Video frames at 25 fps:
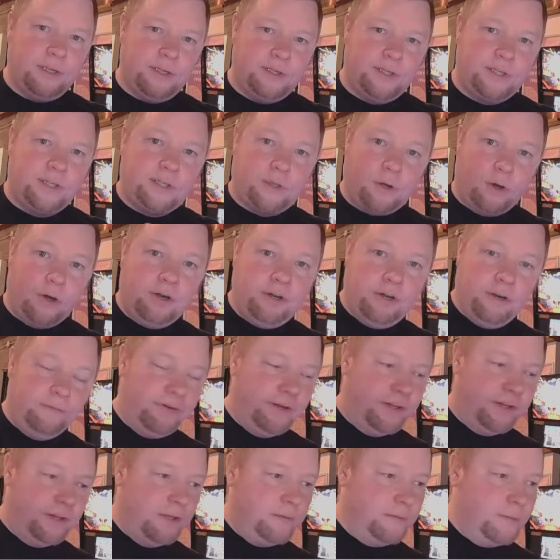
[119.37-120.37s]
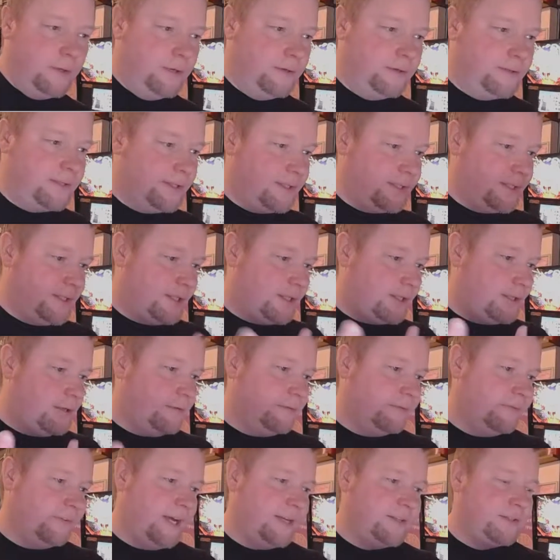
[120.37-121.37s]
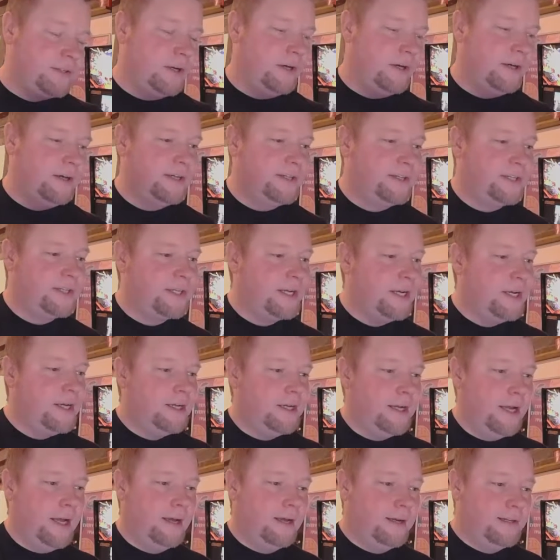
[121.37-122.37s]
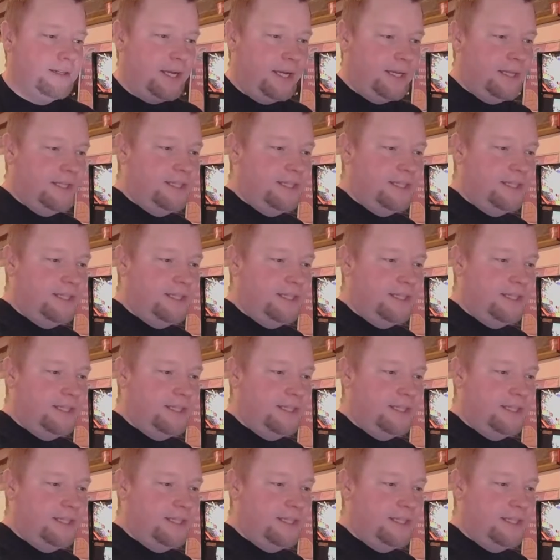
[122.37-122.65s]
start your villain modes. It's these 2 flat targets, and it's got a